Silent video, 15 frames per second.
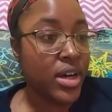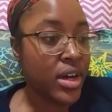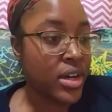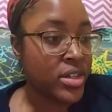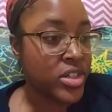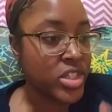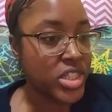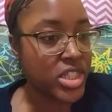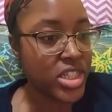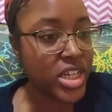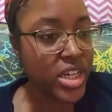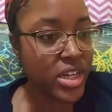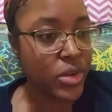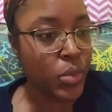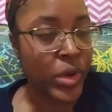under the
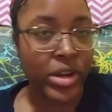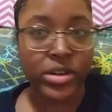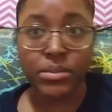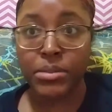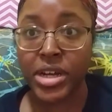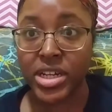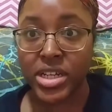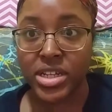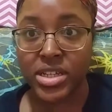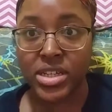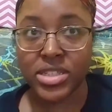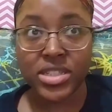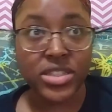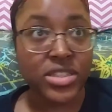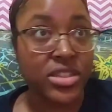sink where the money
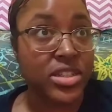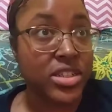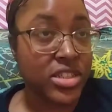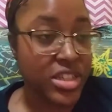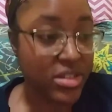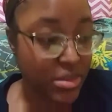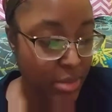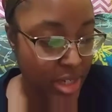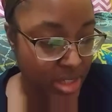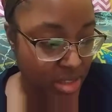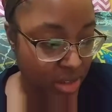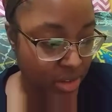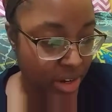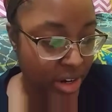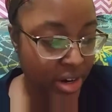is. He's looking to see if the money's
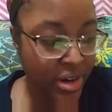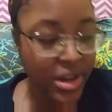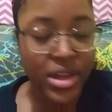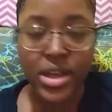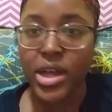all there.